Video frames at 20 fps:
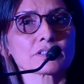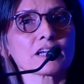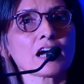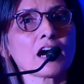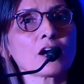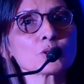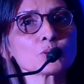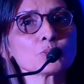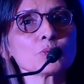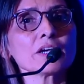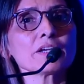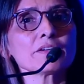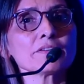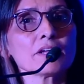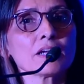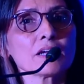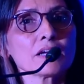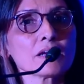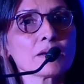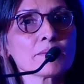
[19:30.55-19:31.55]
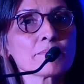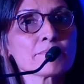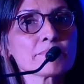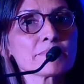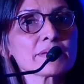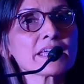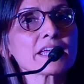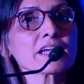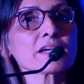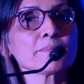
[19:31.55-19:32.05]
How do I
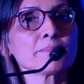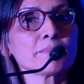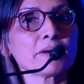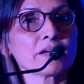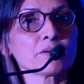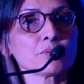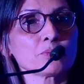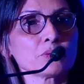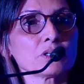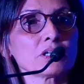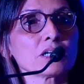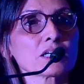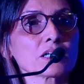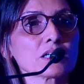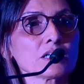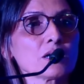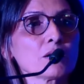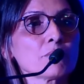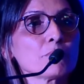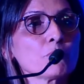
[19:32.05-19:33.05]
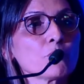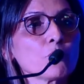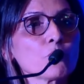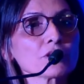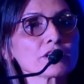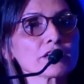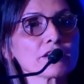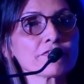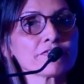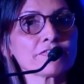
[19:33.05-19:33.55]
make my work
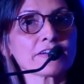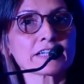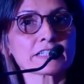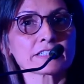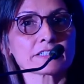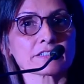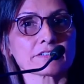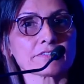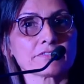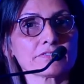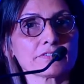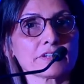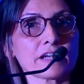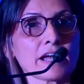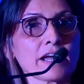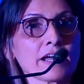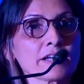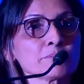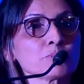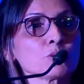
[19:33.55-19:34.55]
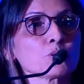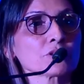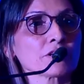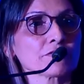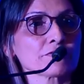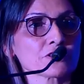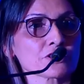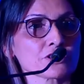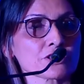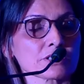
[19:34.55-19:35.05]
more effective and more
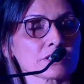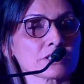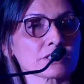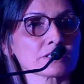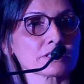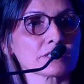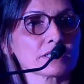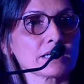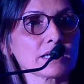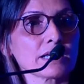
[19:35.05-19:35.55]
efficient.